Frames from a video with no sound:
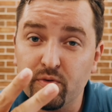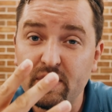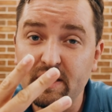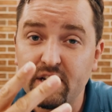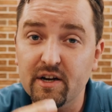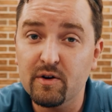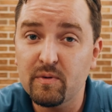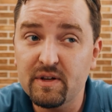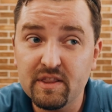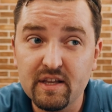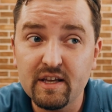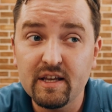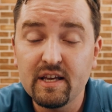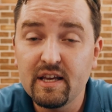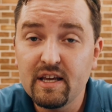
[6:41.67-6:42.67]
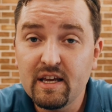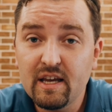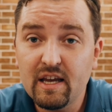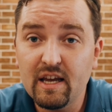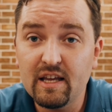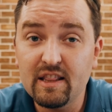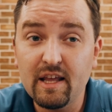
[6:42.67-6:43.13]
3 deer with it
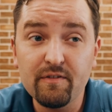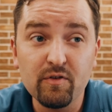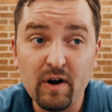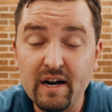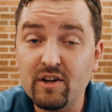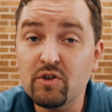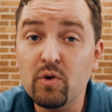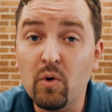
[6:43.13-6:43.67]
and they've ran a